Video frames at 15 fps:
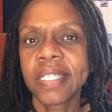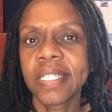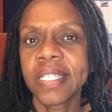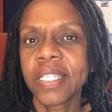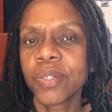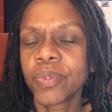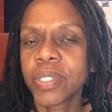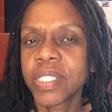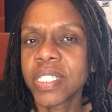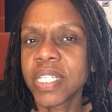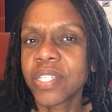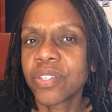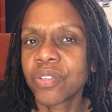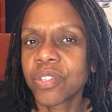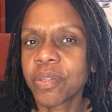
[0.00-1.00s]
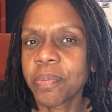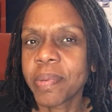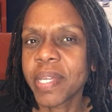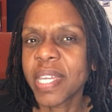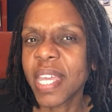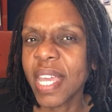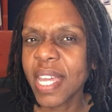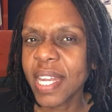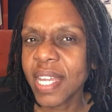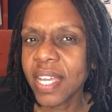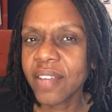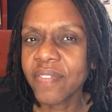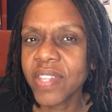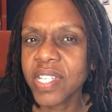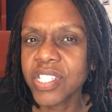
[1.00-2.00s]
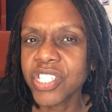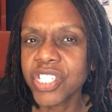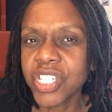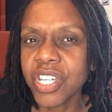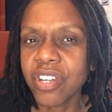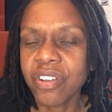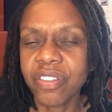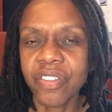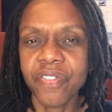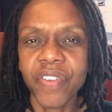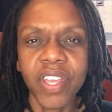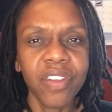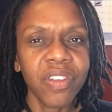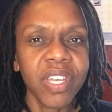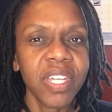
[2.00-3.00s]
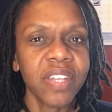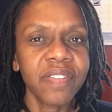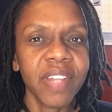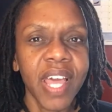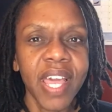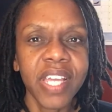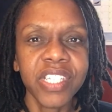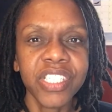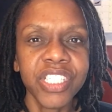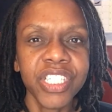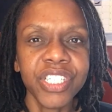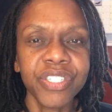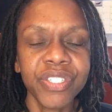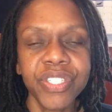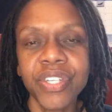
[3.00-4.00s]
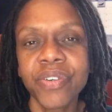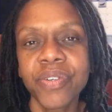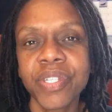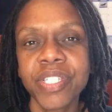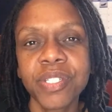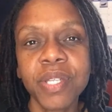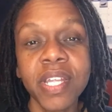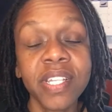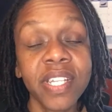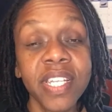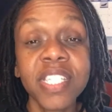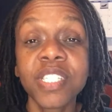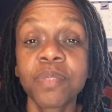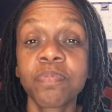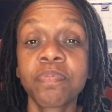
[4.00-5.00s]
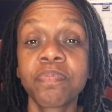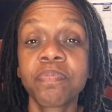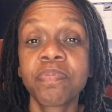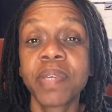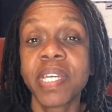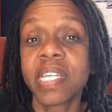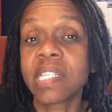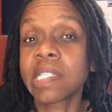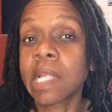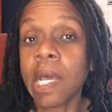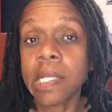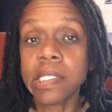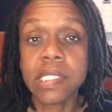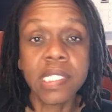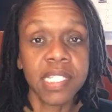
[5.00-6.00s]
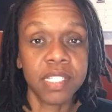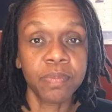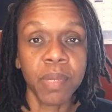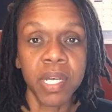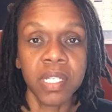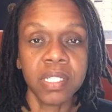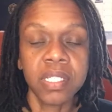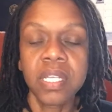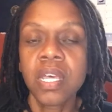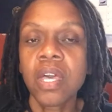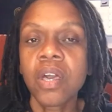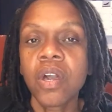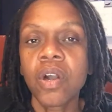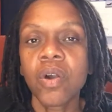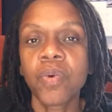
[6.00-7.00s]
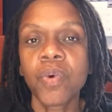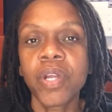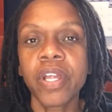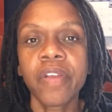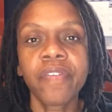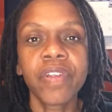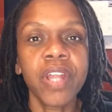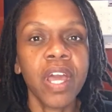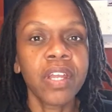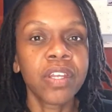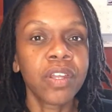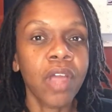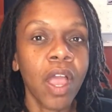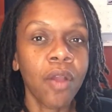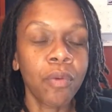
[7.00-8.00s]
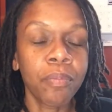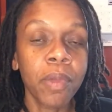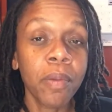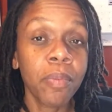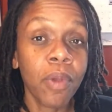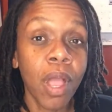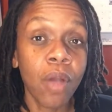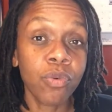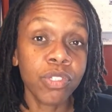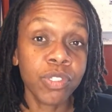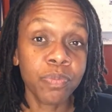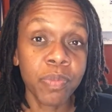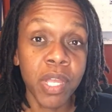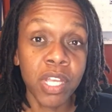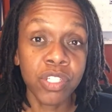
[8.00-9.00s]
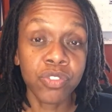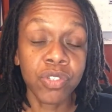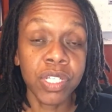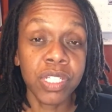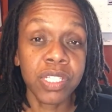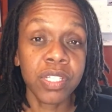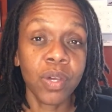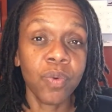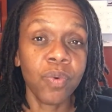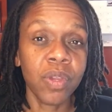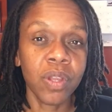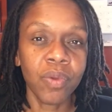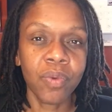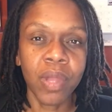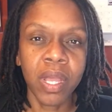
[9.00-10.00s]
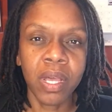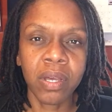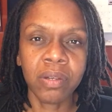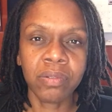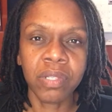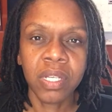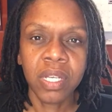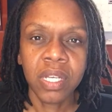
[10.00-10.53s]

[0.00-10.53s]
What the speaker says: it was either the beginning of this year or the very end of last year, so it's at least been like 6 months or whatever. And I remember I was measuring somewhere around,